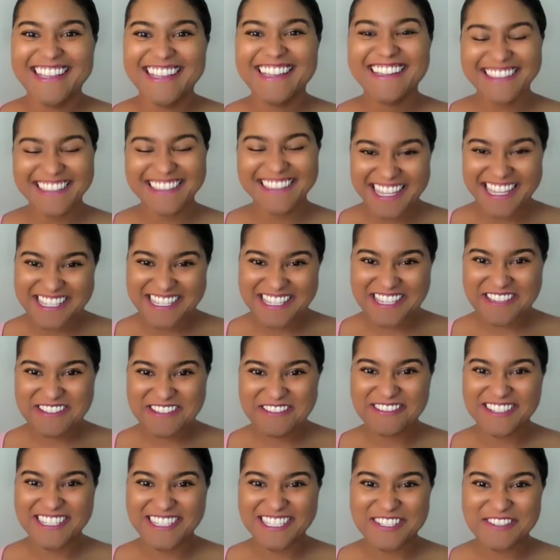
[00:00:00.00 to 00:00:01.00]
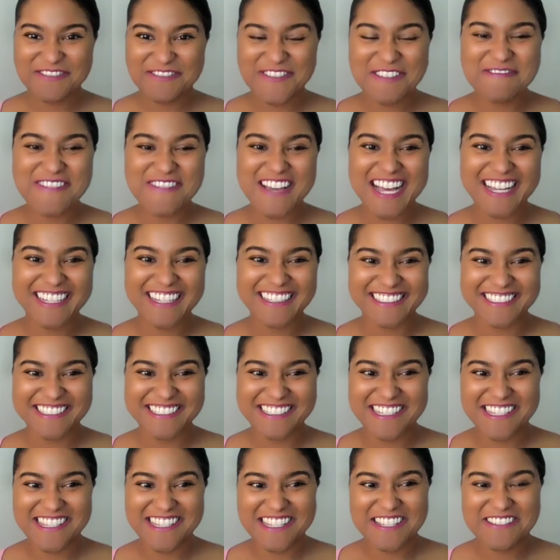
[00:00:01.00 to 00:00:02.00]
Thank you. Good to be back. Good
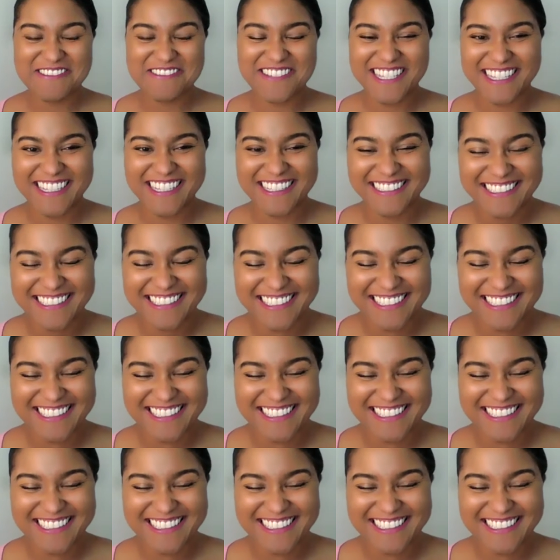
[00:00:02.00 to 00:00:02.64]
to see you again.